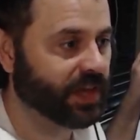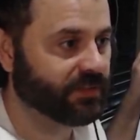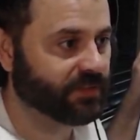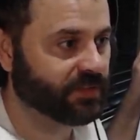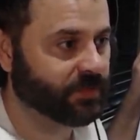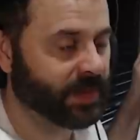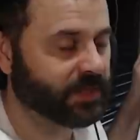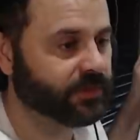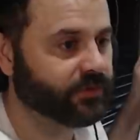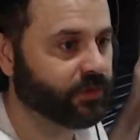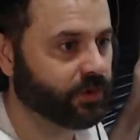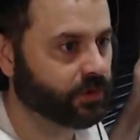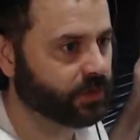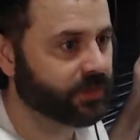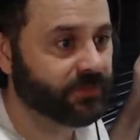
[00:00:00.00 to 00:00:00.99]
as a speculative
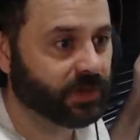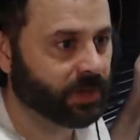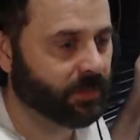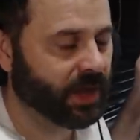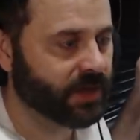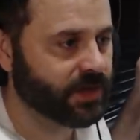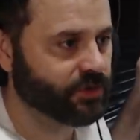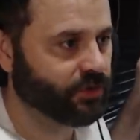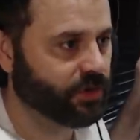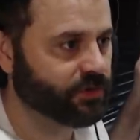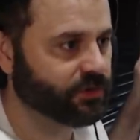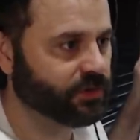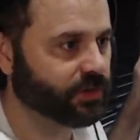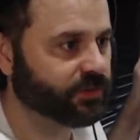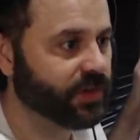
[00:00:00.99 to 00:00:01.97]
trader, or even commodity
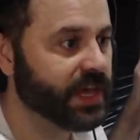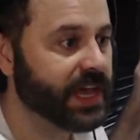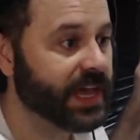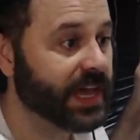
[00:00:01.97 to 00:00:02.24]
traders do this.